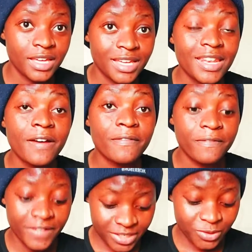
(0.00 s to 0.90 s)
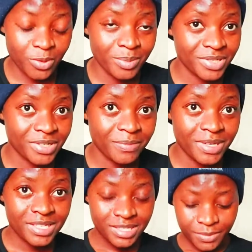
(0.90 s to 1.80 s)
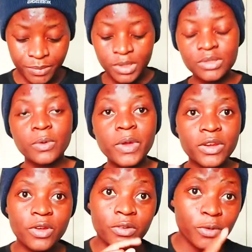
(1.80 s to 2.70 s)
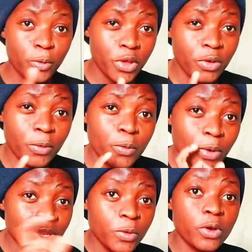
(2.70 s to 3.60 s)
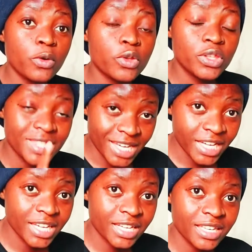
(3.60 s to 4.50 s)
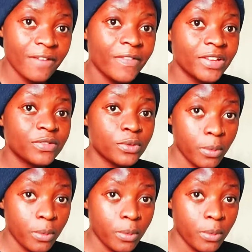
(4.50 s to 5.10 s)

the vertical measurements. So when you're taking the vertical